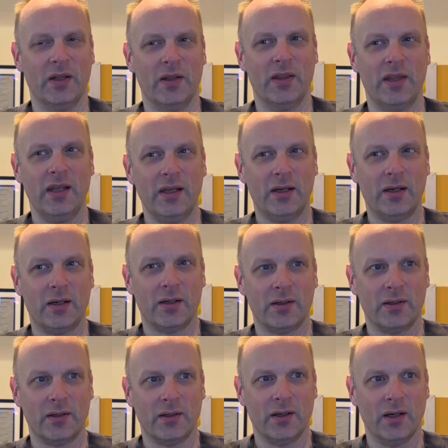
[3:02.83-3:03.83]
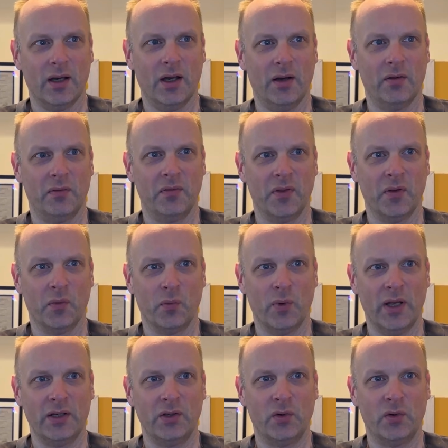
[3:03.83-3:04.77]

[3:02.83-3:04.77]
think of the red,